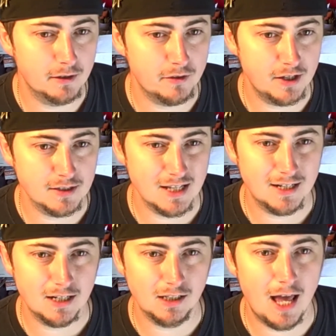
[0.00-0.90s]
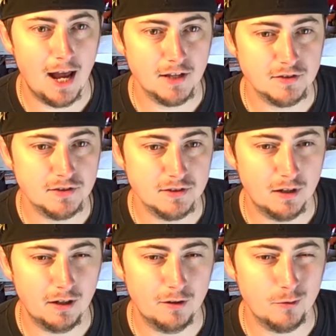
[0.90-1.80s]
Things like glass,
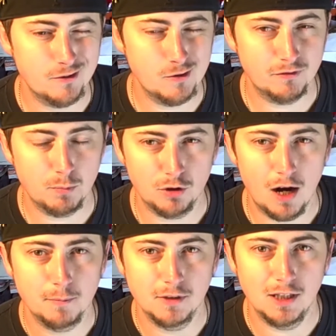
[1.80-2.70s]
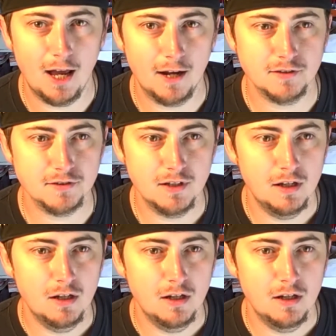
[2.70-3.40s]
I don't think you have to prime glass,